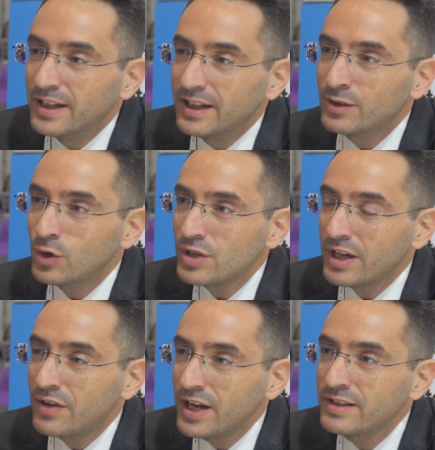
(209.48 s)
It was a
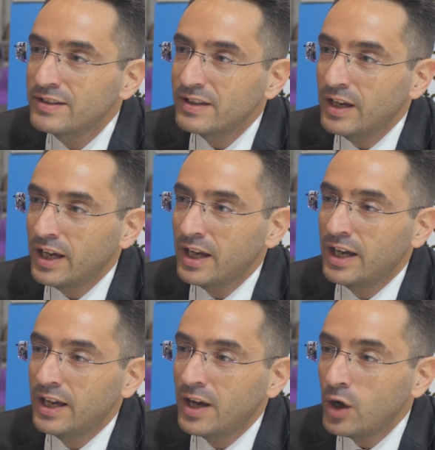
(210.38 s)
great
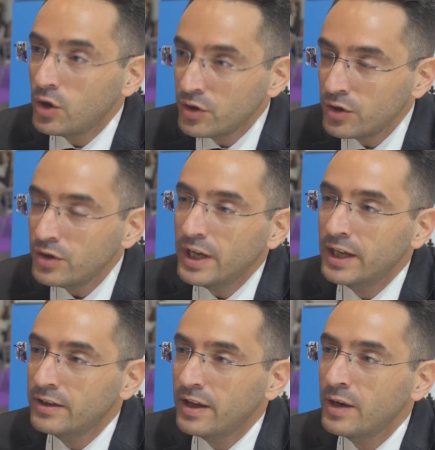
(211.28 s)
honor,
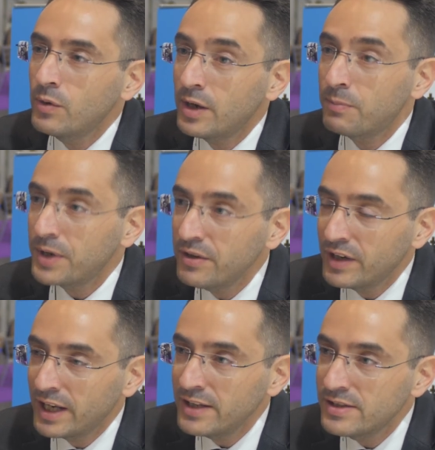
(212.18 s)
and we are
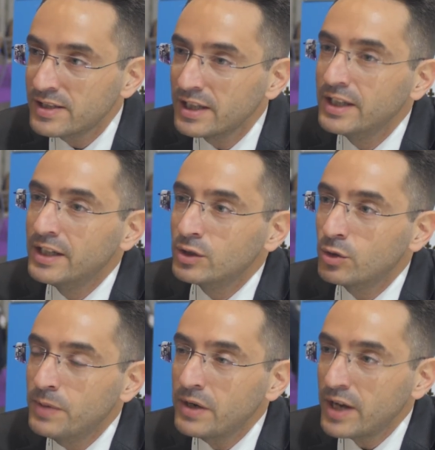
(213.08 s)
privileged to
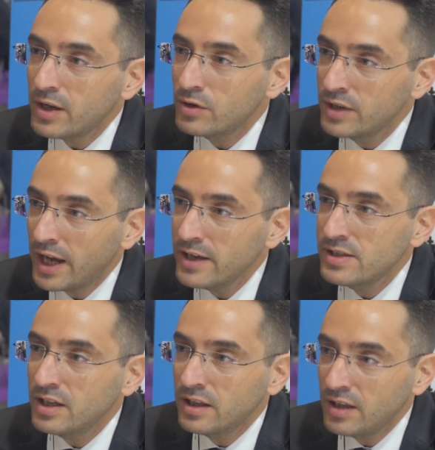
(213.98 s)
be
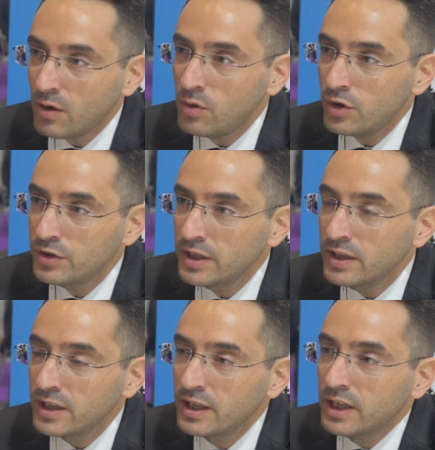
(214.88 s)
recognized and awarded
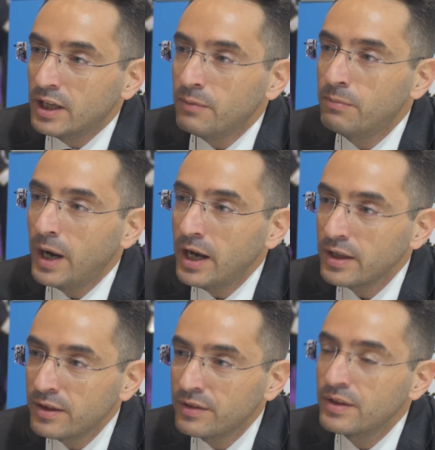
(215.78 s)

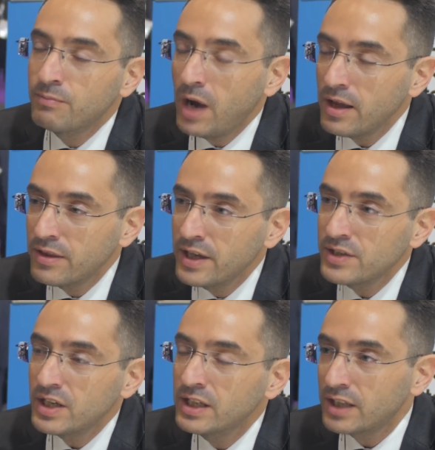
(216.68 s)
by
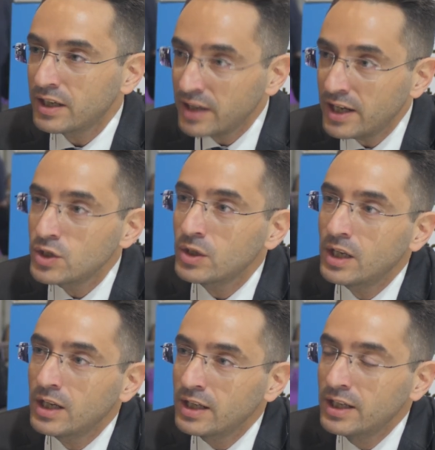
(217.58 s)
this
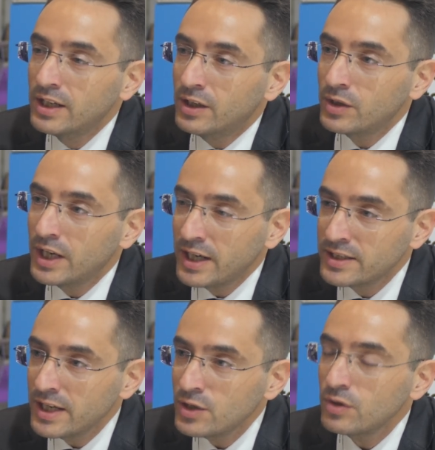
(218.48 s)
international
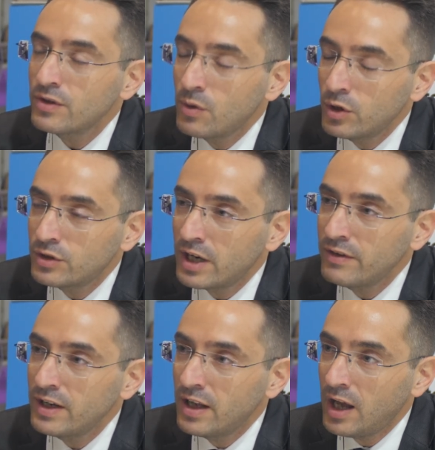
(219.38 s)
organization, the World
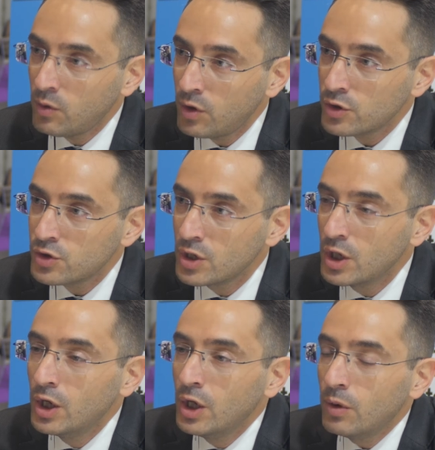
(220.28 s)
Travel Awards.
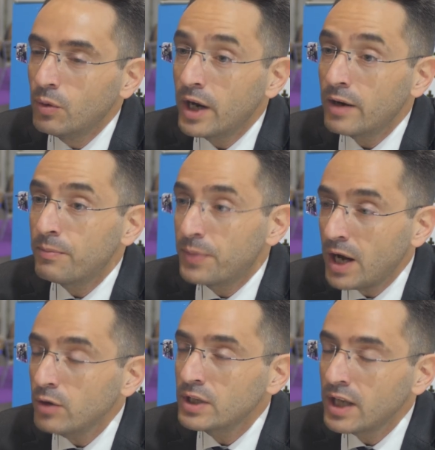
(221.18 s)
We are
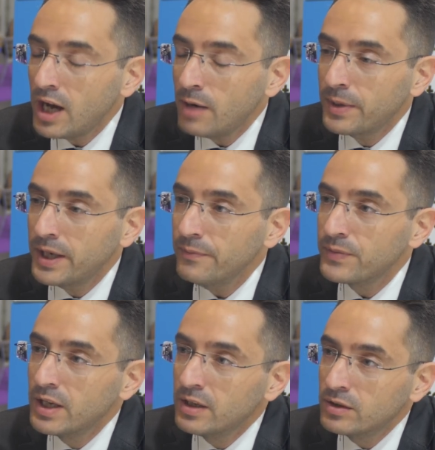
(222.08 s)
proud and happy
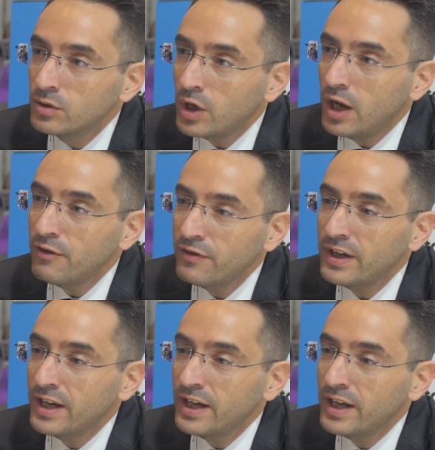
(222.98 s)
to have